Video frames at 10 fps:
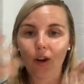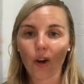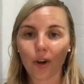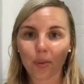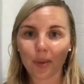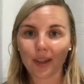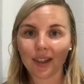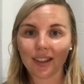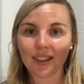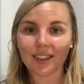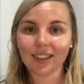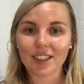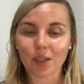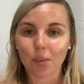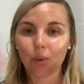open,
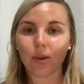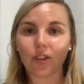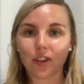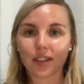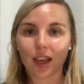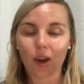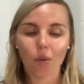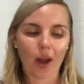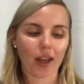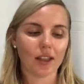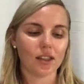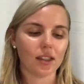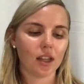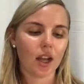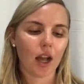support those
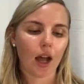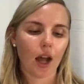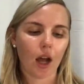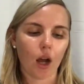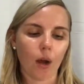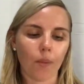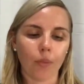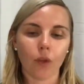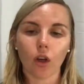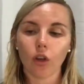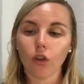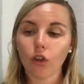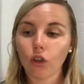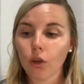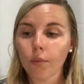airways.
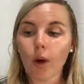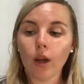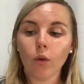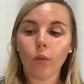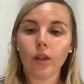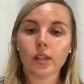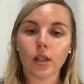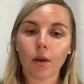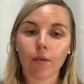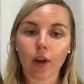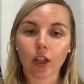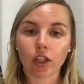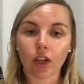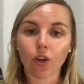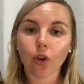Combine it with some
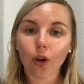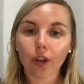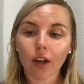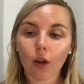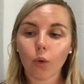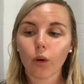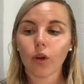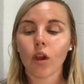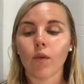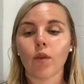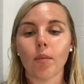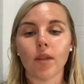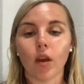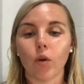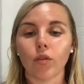fractionated coconut oil and rub
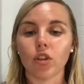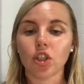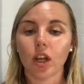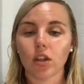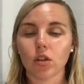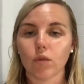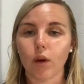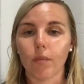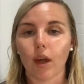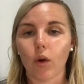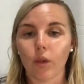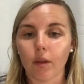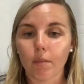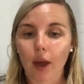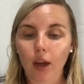that on the chest, rub that on the
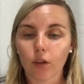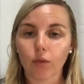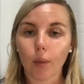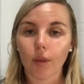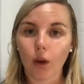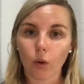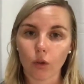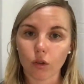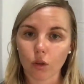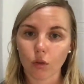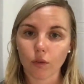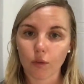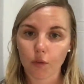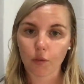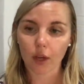back, rub that on the soles of
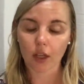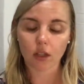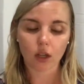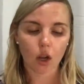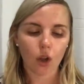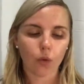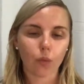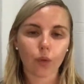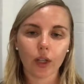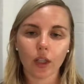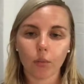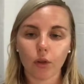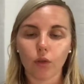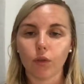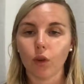the feet. Really
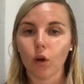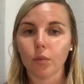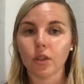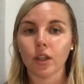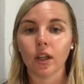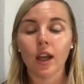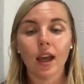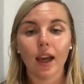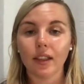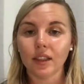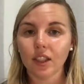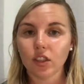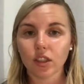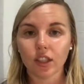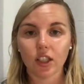beautiful option. And
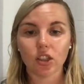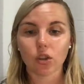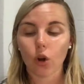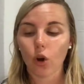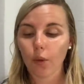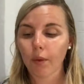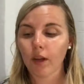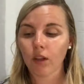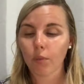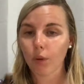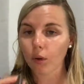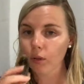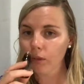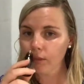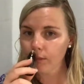literally just opening the
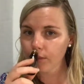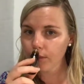bottle